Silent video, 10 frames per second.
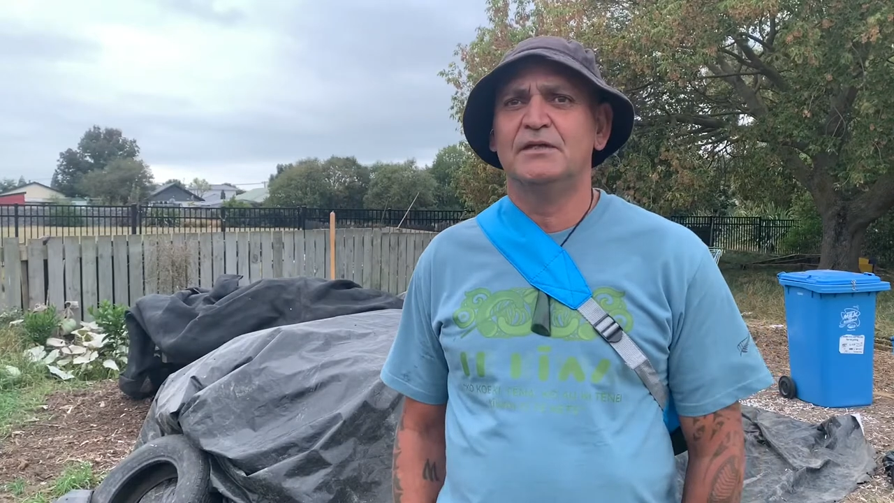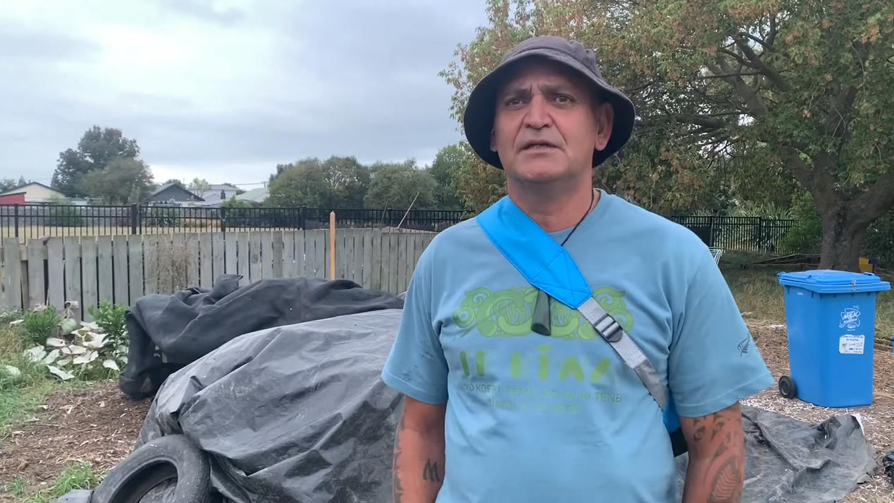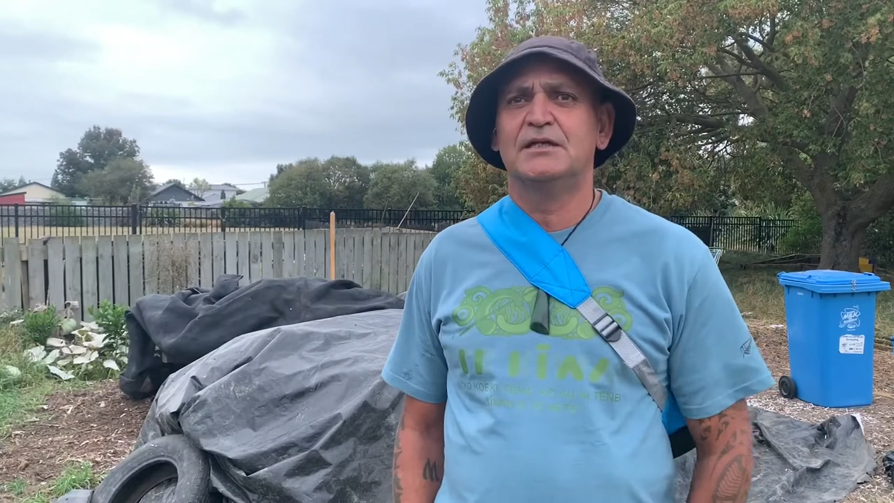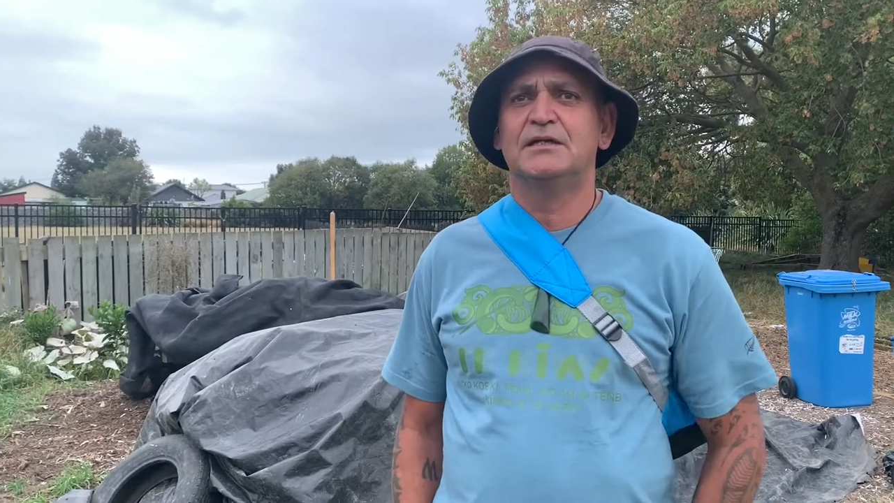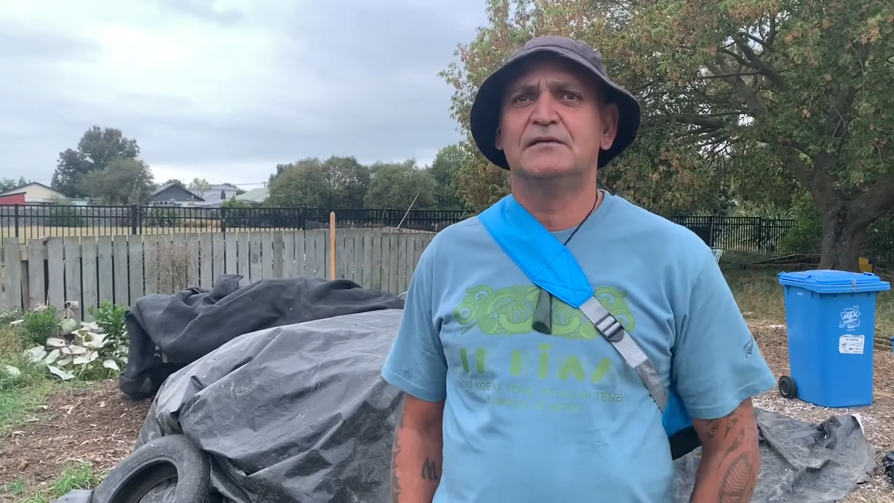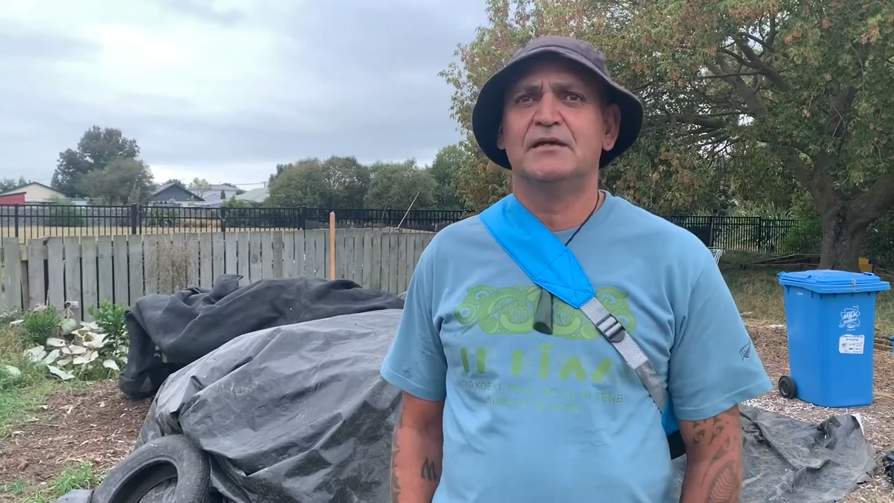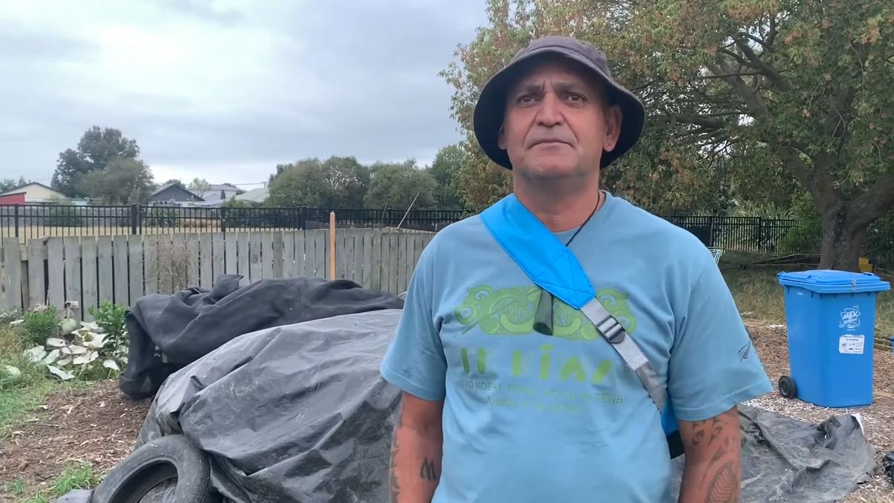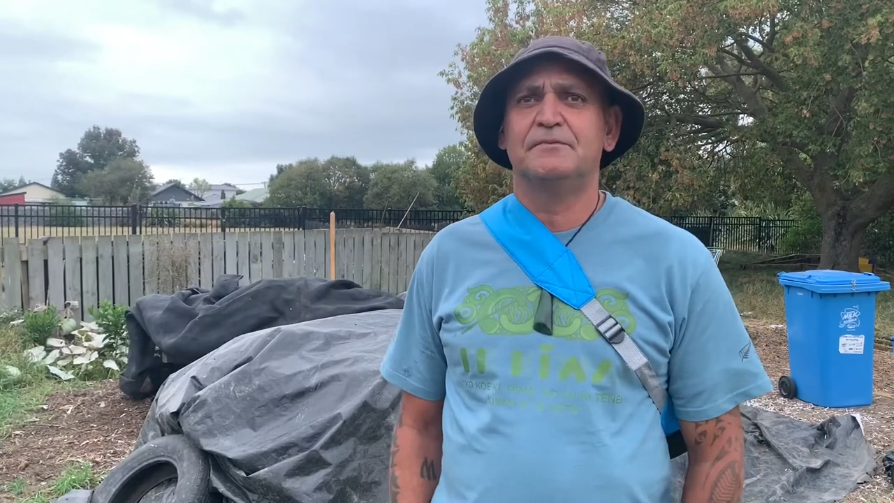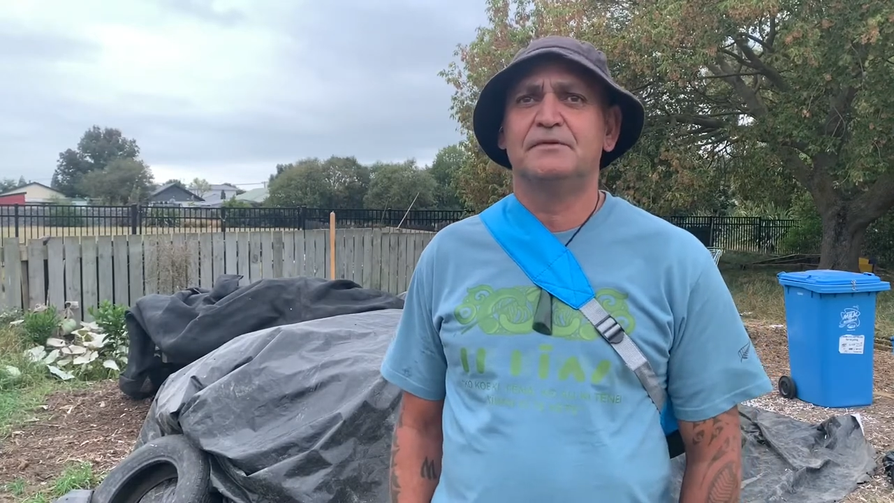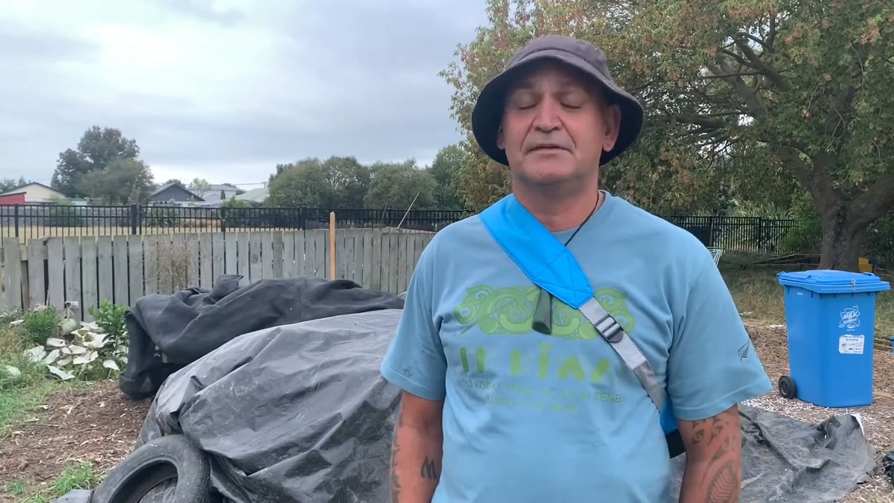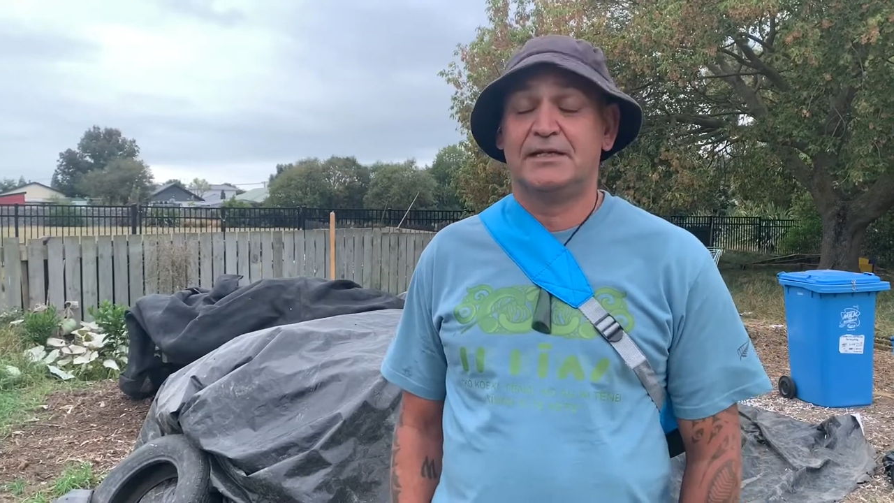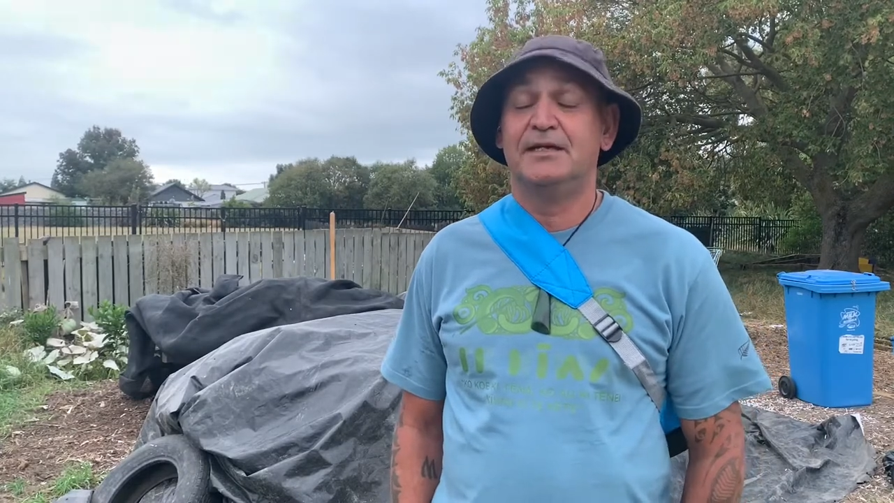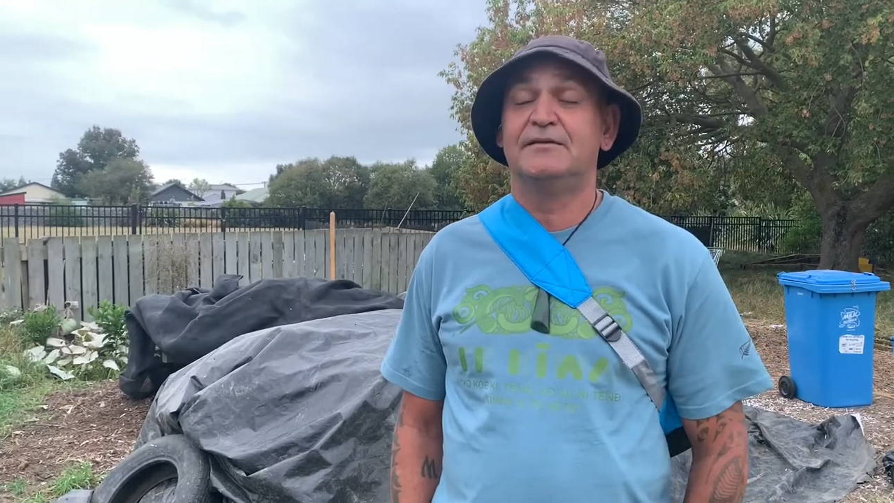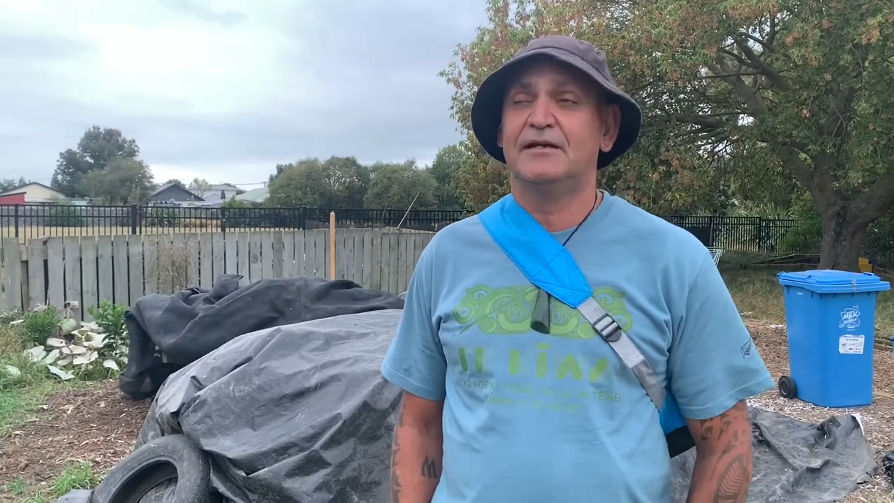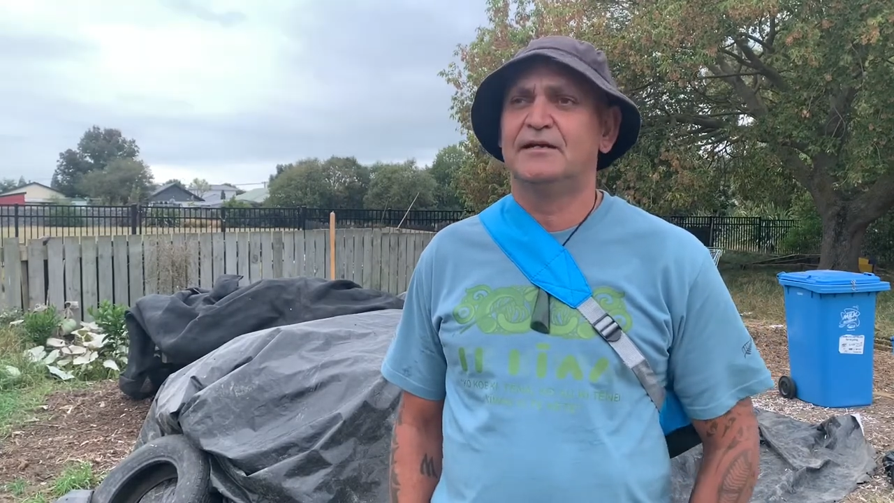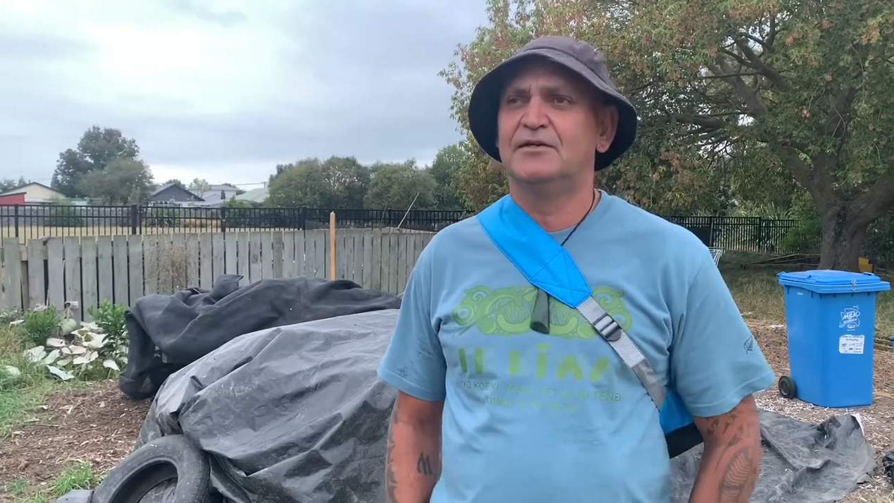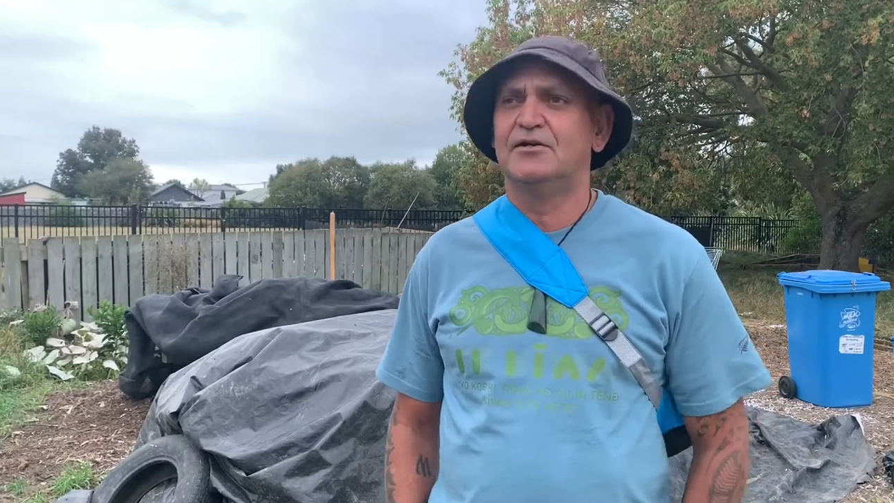the caretaker